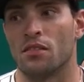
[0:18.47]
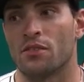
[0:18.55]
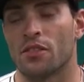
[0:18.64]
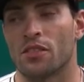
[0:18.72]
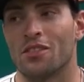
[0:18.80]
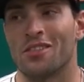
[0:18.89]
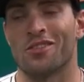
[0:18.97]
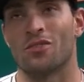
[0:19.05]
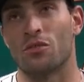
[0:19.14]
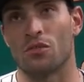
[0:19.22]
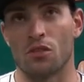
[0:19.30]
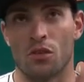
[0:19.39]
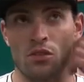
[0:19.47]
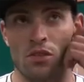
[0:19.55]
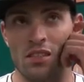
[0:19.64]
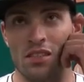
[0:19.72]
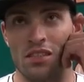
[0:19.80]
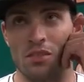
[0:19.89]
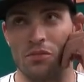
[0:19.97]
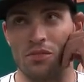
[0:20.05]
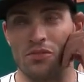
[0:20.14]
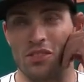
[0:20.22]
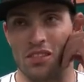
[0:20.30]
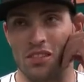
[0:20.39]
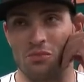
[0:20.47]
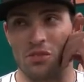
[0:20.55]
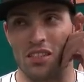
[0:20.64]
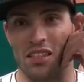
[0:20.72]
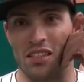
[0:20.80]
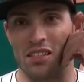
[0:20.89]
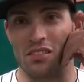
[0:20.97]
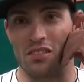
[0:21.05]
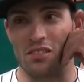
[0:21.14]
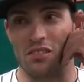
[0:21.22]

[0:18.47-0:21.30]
there's really no lead that we feel like we can't,